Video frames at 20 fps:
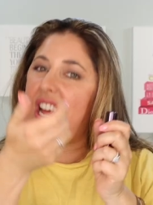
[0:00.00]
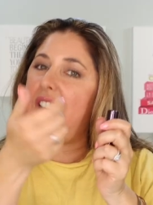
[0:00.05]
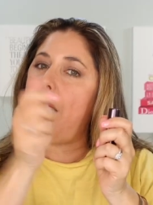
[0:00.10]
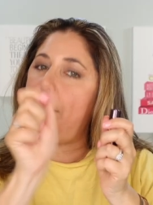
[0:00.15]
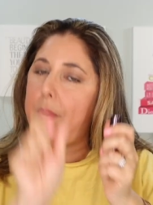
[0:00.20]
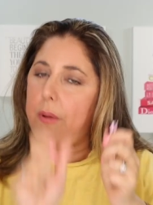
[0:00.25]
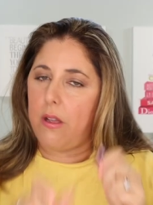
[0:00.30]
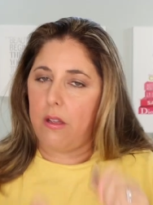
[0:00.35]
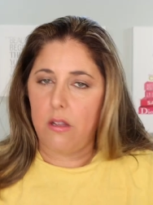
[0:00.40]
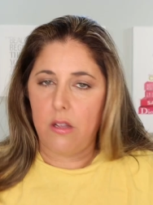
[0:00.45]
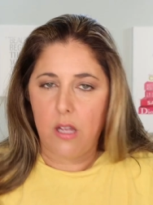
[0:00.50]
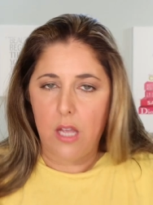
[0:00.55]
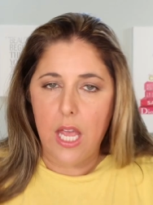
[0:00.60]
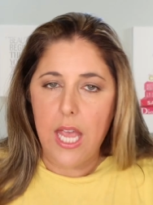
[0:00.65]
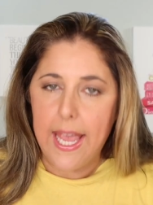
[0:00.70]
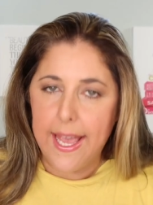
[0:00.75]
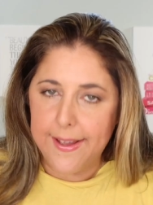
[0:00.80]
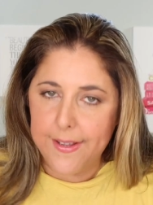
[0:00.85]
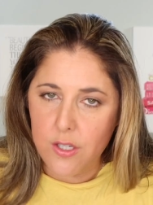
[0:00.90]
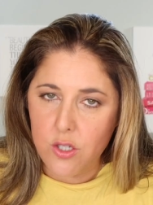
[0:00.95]
up
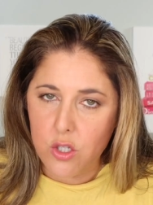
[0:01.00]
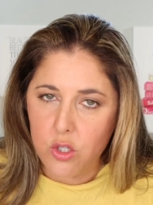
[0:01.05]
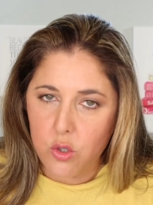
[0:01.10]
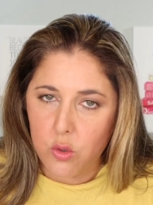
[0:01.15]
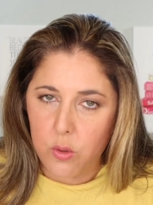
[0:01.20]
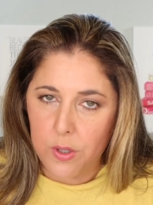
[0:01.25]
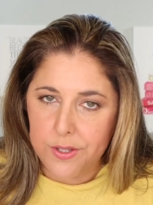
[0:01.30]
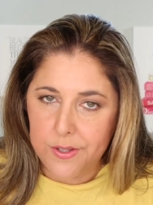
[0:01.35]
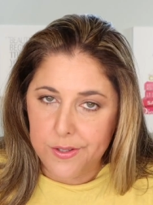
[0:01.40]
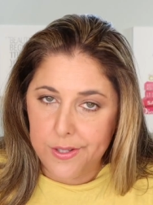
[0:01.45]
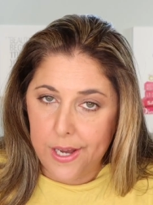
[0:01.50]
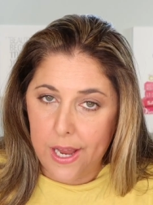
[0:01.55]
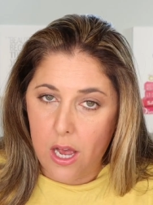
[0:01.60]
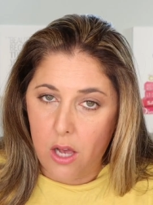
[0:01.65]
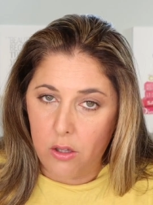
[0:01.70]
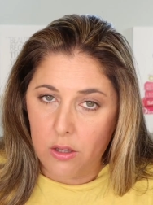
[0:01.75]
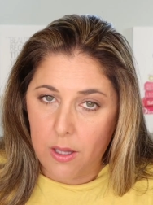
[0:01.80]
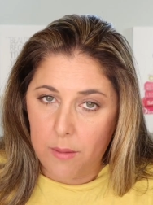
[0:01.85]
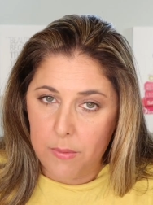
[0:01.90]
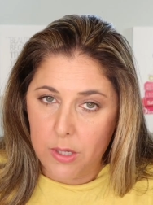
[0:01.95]
and twist
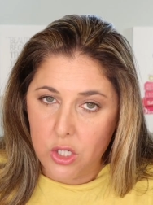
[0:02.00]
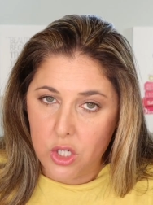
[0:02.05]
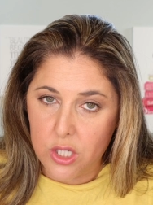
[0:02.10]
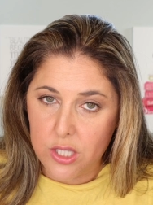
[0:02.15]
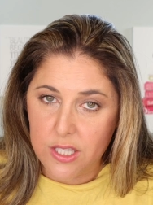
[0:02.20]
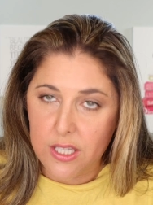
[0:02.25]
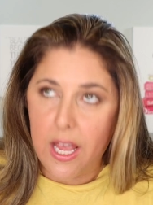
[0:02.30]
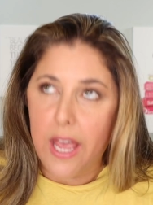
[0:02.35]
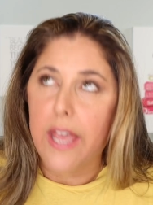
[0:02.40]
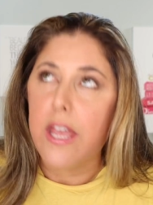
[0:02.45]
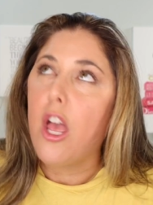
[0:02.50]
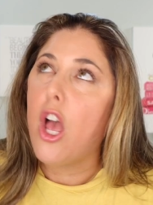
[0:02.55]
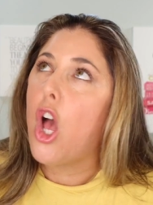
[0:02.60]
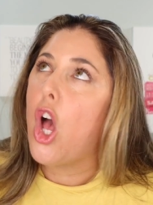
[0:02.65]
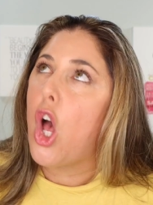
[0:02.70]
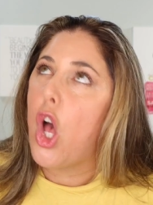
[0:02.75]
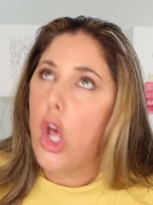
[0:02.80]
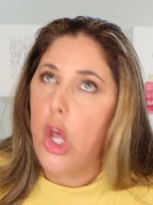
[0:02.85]
down, let me just say.